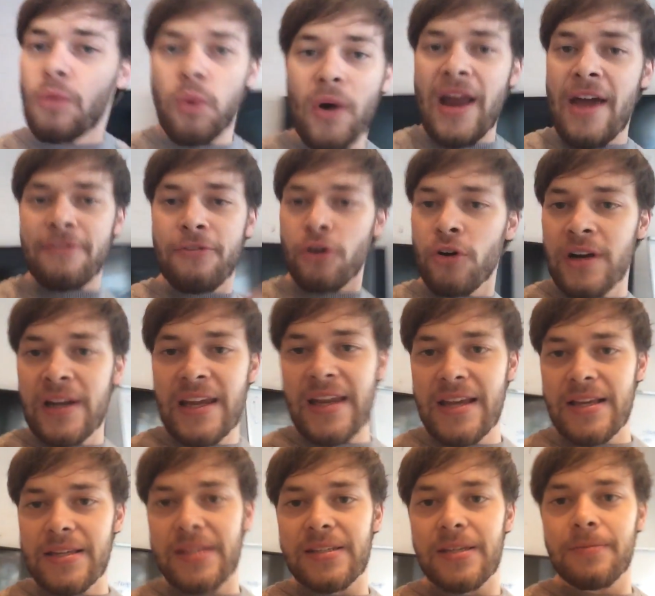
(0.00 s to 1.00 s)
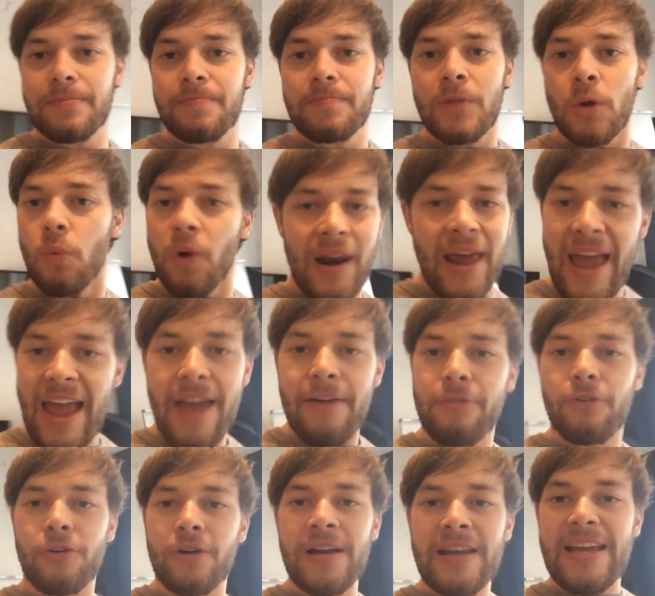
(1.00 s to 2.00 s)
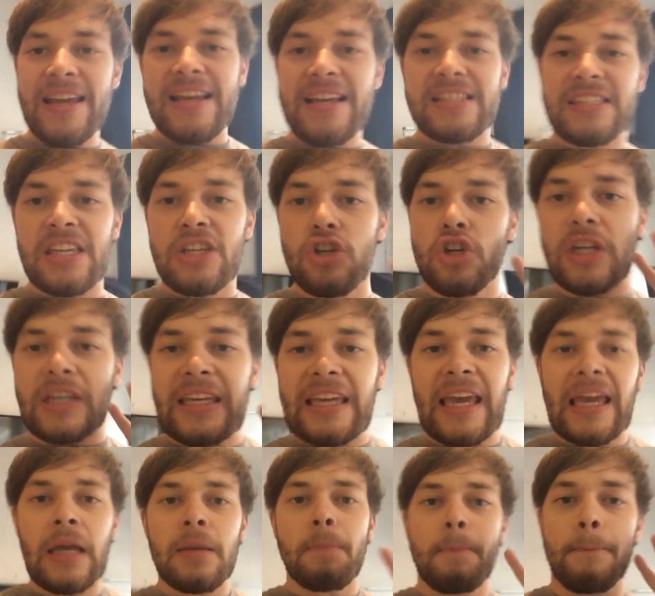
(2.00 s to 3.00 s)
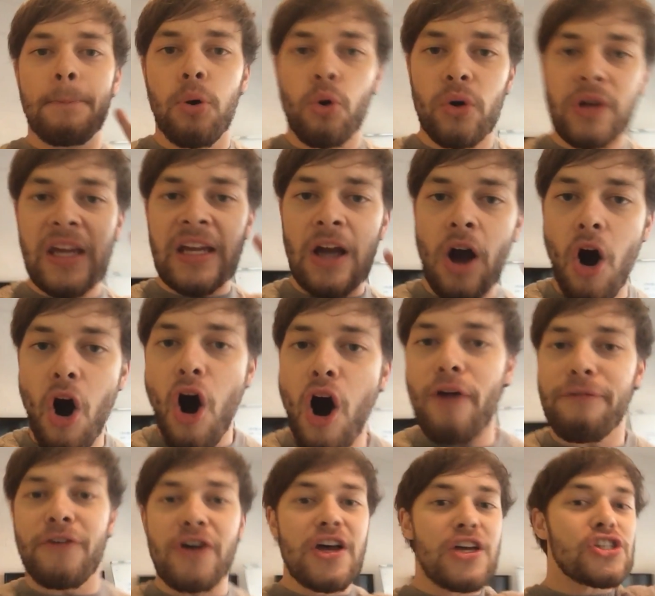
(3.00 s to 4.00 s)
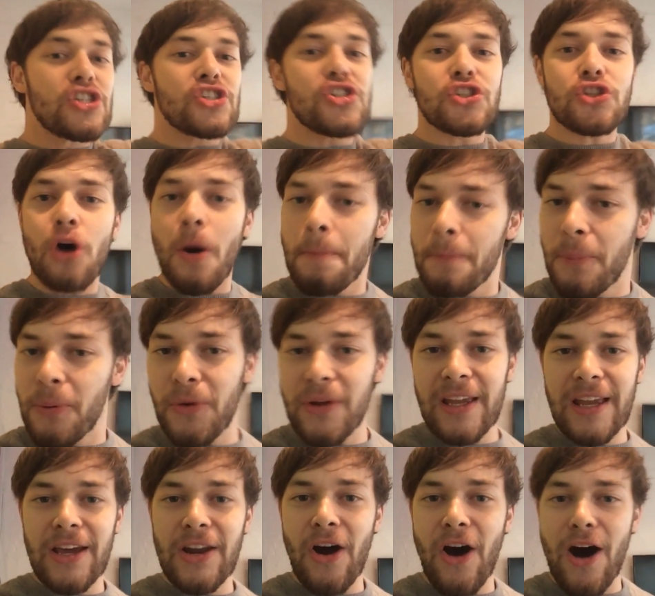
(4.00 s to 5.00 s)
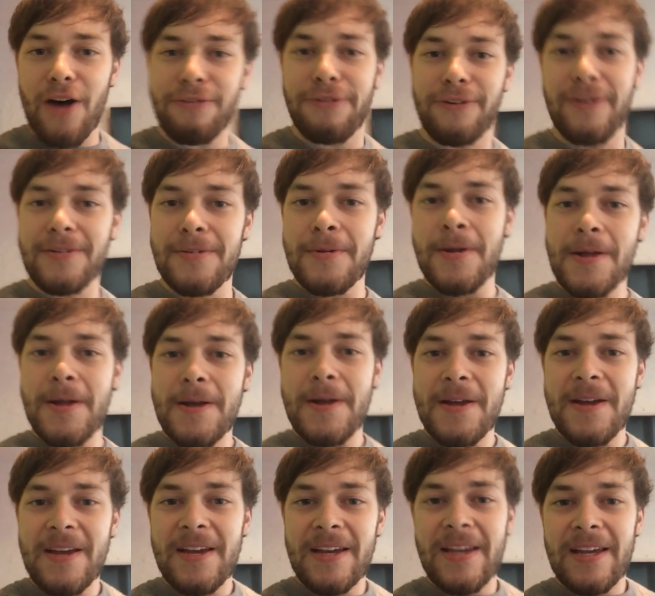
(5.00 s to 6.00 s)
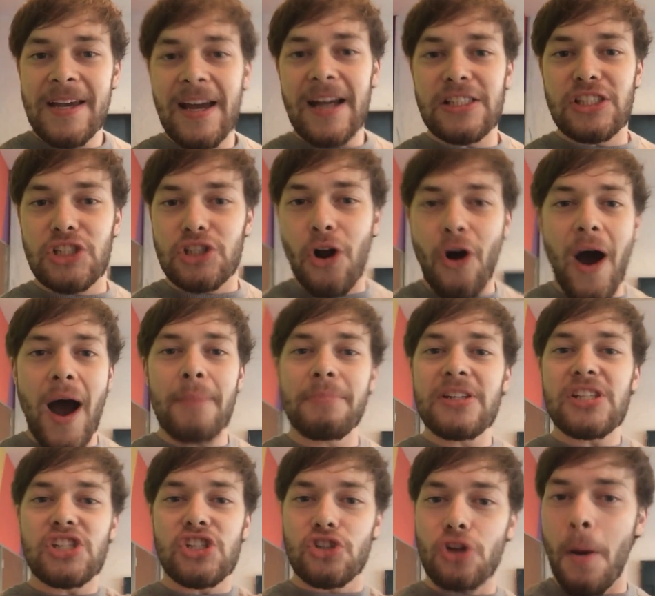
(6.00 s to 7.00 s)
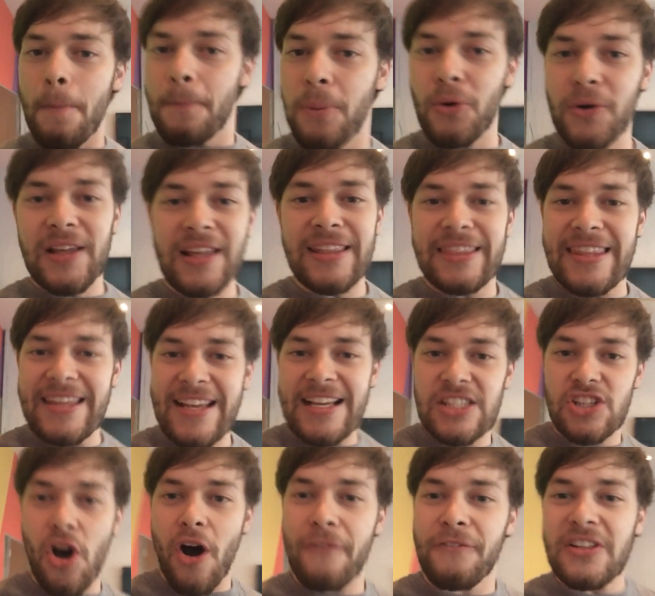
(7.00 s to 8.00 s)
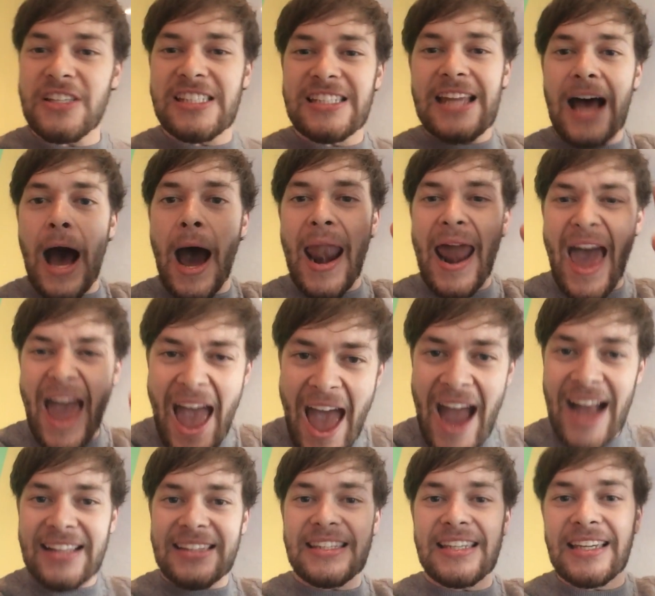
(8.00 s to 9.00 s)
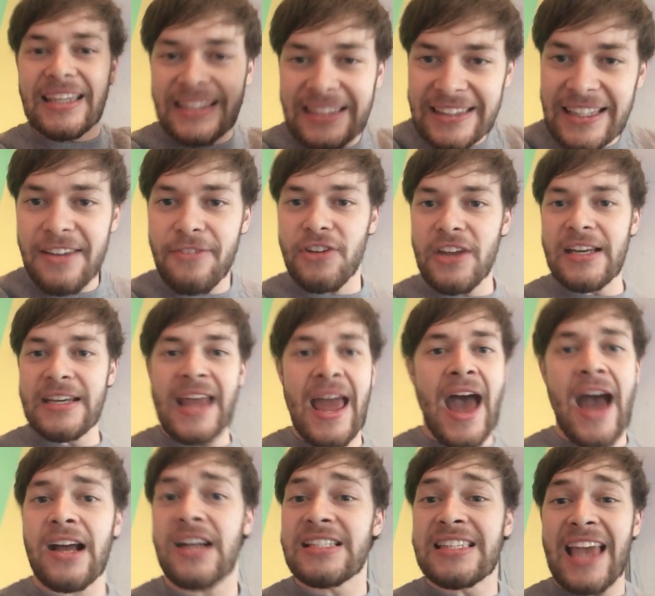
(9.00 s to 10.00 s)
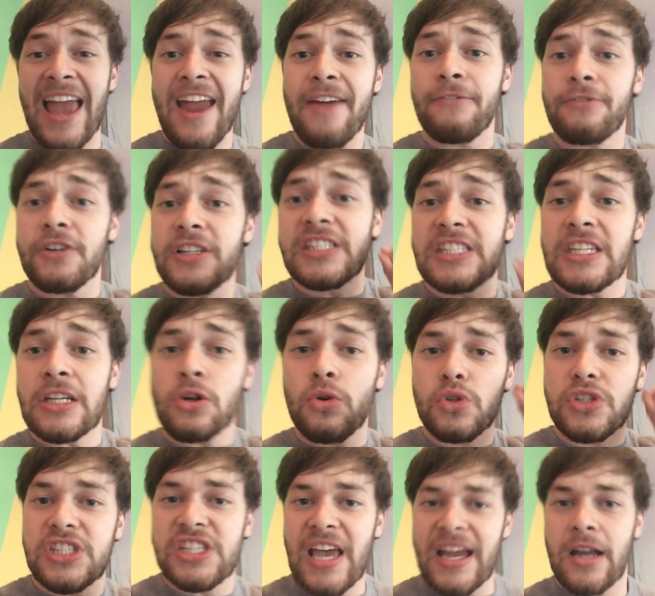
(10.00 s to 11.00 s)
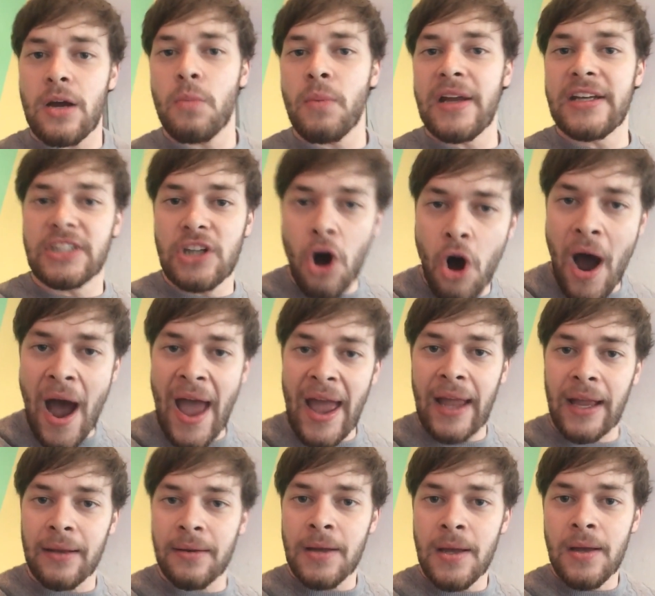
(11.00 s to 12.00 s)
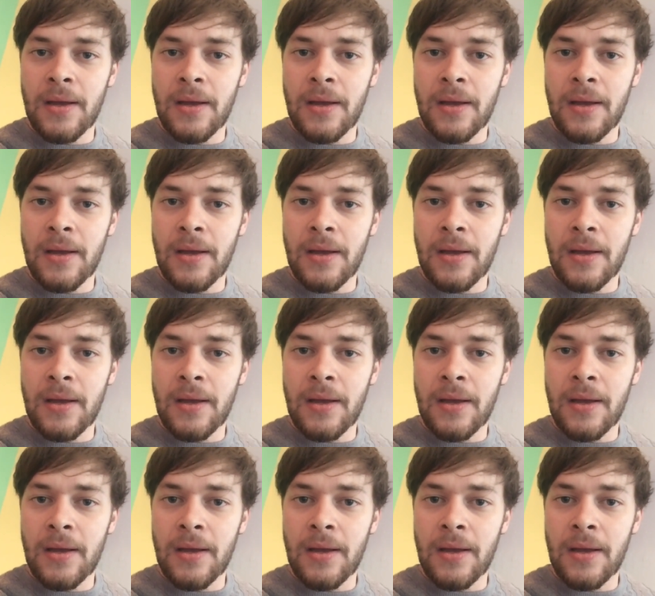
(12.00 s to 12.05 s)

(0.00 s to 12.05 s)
whatever it is that you keep putting off, stop putting it off. It's time to stop putting things off and start acting and living now, because every single second we're dying.